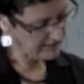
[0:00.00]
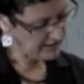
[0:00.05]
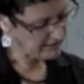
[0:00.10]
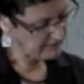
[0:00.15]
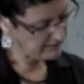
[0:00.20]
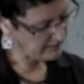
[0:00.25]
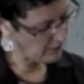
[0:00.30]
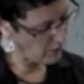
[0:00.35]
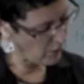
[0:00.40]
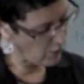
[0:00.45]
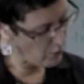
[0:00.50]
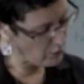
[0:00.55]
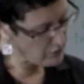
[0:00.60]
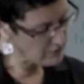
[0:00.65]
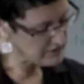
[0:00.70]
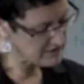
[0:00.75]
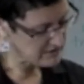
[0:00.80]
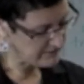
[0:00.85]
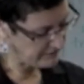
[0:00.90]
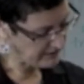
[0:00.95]
that all
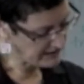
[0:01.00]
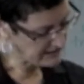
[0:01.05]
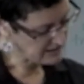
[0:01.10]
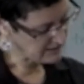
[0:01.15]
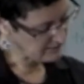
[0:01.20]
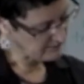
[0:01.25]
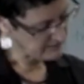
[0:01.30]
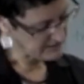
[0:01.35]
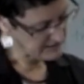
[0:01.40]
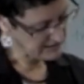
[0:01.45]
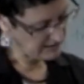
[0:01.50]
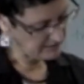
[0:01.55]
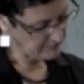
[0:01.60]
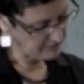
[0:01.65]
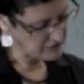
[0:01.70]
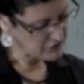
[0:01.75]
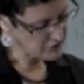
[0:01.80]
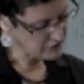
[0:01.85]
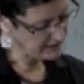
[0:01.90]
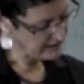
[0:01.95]
victims can
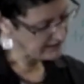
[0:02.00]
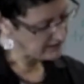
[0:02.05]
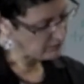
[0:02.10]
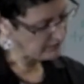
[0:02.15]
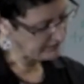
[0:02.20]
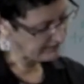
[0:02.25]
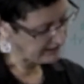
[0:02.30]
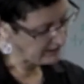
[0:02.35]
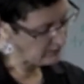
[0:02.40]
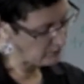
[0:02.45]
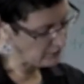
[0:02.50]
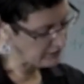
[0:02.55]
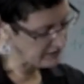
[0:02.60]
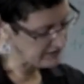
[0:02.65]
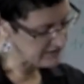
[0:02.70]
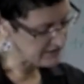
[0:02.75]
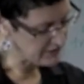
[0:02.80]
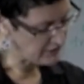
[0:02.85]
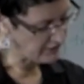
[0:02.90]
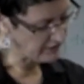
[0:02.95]
be treated with equal
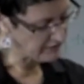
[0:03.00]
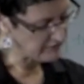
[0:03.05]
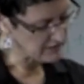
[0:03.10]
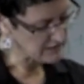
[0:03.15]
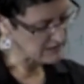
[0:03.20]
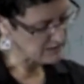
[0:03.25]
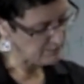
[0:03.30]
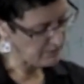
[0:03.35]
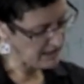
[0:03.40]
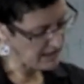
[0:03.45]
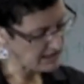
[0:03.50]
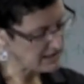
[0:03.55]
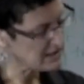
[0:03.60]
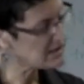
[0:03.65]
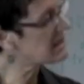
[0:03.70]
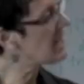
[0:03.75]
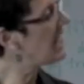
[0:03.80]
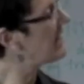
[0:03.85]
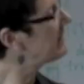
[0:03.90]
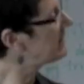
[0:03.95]
concern and respect
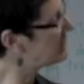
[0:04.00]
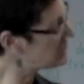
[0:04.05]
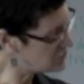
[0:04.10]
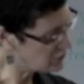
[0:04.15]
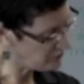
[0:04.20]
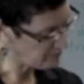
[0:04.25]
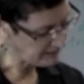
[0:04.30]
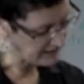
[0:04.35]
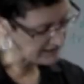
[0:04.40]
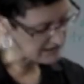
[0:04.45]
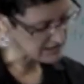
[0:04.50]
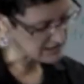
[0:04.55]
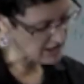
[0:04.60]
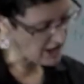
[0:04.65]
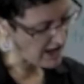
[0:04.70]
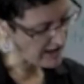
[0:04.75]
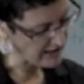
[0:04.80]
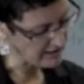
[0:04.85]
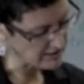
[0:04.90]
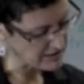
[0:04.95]
and should be
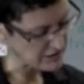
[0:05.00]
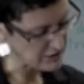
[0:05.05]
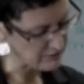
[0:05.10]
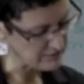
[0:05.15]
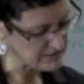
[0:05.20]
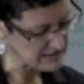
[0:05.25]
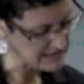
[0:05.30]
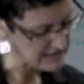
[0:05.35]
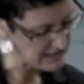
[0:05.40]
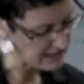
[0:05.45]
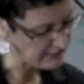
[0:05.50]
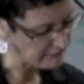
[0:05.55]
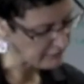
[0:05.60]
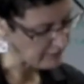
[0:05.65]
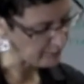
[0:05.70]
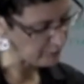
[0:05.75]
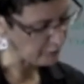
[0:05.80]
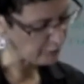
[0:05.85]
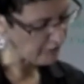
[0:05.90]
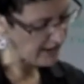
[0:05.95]
entitled to receive
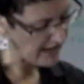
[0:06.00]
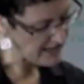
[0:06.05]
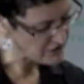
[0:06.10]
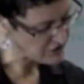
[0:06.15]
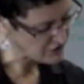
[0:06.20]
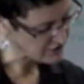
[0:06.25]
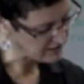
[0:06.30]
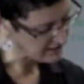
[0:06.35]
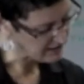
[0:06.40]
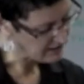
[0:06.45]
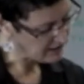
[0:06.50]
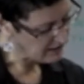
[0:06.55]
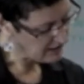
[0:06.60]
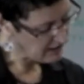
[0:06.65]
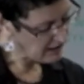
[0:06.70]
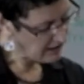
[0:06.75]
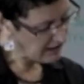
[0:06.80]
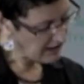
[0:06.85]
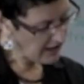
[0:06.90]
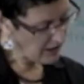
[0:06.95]
reparation
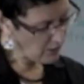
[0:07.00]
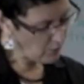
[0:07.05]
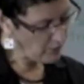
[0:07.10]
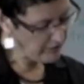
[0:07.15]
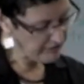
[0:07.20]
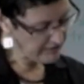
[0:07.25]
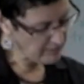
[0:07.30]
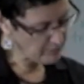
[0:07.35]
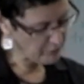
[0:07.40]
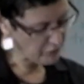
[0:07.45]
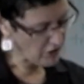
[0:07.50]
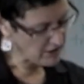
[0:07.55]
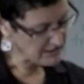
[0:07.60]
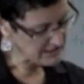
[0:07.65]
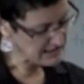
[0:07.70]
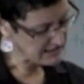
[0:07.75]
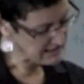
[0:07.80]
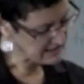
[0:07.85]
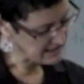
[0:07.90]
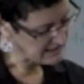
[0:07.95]
within
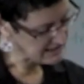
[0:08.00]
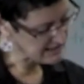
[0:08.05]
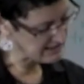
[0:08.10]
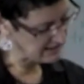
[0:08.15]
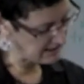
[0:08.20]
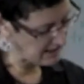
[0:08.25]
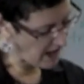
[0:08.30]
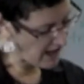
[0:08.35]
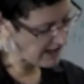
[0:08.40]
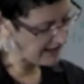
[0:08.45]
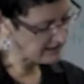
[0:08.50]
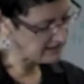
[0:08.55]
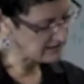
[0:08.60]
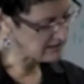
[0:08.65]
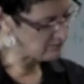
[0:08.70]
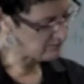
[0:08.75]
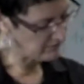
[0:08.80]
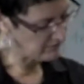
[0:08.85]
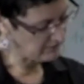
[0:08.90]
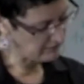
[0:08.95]
processes like
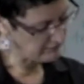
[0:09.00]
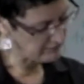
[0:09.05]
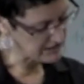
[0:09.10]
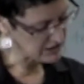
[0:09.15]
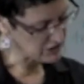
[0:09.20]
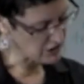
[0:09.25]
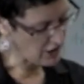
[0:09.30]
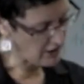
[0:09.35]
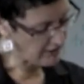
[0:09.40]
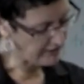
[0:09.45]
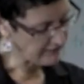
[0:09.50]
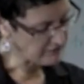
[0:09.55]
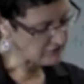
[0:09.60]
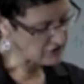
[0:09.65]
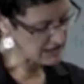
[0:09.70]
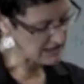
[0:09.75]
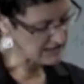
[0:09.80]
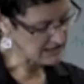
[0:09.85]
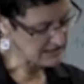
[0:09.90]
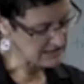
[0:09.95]
restorative
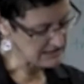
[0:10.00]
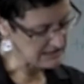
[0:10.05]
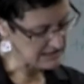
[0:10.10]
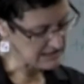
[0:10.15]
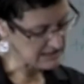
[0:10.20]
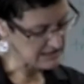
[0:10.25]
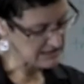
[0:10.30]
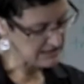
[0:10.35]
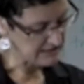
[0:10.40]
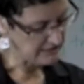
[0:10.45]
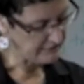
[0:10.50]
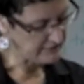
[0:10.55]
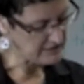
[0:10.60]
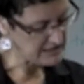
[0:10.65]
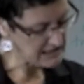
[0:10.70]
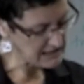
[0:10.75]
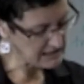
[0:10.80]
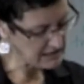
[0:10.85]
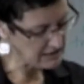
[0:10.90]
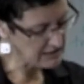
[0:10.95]
justice. The
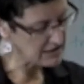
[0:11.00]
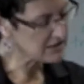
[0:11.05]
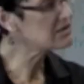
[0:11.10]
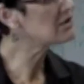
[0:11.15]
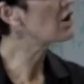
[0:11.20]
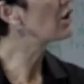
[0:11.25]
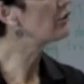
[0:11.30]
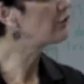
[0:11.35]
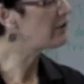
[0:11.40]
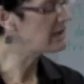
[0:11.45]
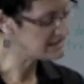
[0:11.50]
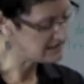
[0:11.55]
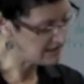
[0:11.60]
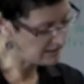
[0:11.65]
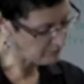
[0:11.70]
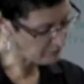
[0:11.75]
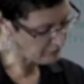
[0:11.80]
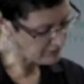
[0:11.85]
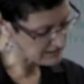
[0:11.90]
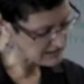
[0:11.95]
Dignan is no reason
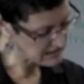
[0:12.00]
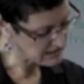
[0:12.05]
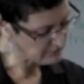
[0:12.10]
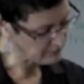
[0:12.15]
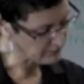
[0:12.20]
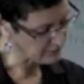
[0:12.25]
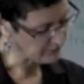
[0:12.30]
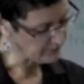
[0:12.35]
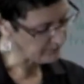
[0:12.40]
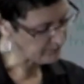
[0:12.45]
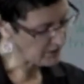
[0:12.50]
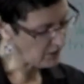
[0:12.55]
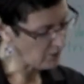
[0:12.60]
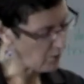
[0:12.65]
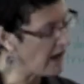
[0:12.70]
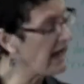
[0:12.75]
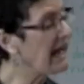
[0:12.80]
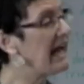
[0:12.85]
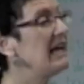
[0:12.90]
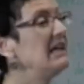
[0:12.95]
in principle
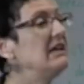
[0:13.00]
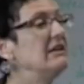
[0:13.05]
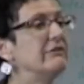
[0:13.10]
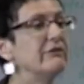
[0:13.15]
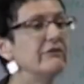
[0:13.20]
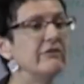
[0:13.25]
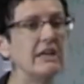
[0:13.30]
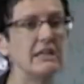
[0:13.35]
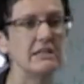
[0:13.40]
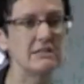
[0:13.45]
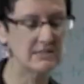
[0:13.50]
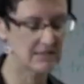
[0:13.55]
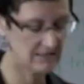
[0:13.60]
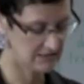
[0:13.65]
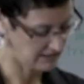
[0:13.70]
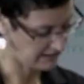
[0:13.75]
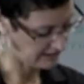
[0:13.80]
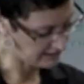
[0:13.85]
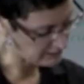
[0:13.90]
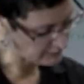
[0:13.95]
why any offence,
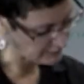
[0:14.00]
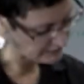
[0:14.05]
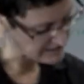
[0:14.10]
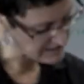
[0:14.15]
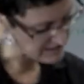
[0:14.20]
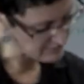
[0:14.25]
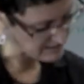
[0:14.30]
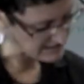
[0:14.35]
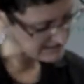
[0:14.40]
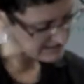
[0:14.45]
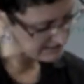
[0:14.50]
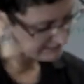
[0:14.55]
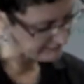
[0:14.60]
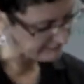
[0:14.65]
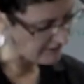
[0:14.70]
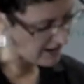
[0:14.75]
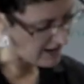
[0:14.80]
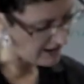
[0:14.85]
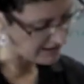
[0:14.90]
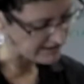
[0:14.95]
including domestic
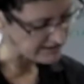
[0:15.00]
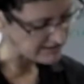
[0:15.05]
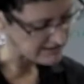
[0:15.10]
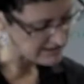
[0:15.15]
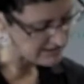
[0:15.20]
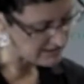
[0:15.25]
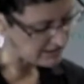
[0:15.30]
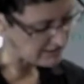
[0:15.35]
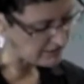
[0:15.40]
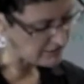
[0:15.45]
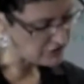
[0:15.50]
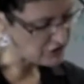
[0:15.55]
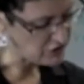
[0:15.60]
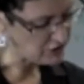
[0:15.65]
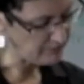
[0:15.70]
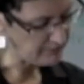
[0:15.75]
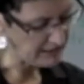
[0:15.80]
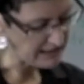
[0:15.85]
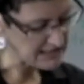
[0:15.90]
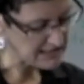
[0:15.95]
violence,
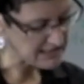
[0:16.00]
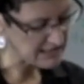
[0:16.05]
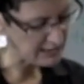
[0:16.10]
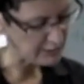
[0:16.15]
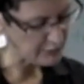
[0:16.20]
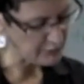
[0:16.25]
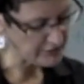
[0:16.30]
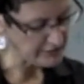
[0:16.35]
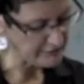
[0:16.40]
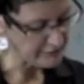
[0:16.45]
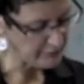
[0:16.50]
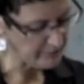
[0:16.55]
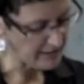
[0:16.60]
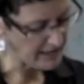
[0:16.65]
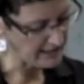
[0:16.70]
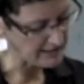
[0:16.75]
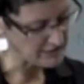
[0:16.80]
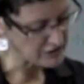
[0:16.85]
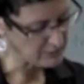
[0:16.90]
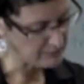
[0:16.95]
should be excluded from
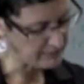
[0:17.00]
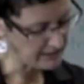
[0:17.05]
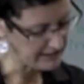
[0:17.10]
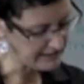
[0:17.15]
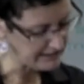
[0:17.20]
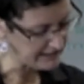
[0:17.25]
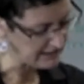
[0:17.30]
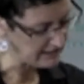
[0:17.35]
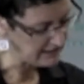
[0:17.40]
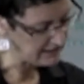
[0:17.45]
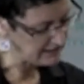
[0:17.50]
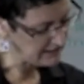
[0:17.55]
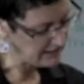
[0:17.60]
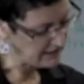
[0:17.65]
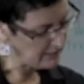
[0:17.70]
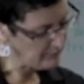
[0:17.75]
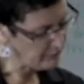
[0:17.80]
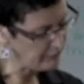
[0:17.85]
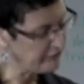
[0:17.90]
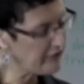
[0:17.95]
eligibility,
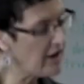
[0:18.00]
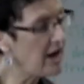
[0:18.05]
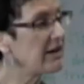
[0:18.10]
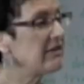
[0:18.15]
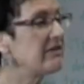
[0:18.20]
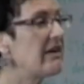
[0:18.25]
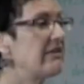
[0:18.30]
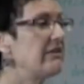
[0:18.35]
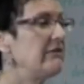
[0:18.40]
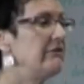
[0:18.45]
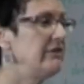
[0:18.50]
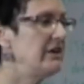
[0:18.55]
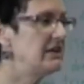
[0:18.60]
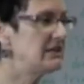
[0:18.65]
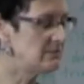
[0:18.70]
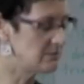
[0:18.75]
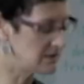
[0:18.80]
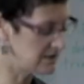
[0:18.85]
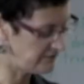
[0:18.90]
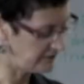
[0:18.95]
provided that the
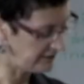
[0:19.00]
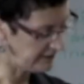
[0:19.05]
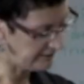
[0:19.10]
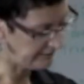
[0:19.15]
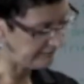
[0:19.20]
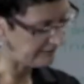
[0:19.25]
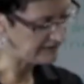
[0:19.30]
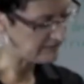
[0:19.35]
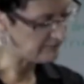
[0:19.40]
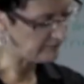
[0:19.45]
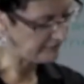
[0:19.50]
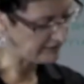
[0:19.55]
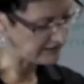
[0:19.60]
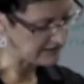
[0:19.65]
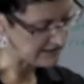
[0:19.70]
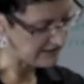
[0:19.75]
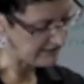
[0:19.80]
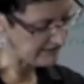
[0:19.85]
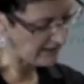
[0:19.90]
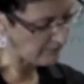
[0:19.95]
feel, victim
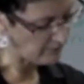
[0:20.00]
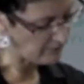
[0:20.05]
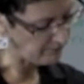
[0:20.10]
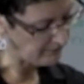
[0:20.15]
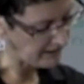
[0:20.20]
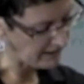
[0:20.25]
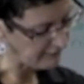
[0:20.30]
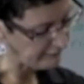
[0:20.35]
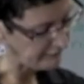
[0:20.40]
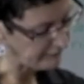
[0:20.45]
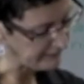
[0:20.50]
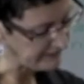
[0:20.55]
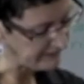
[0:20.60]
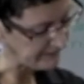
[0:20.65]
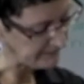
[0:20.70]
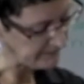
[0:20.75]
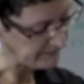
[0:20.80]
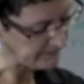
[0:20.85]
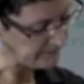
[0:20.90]
feels that they would benefit.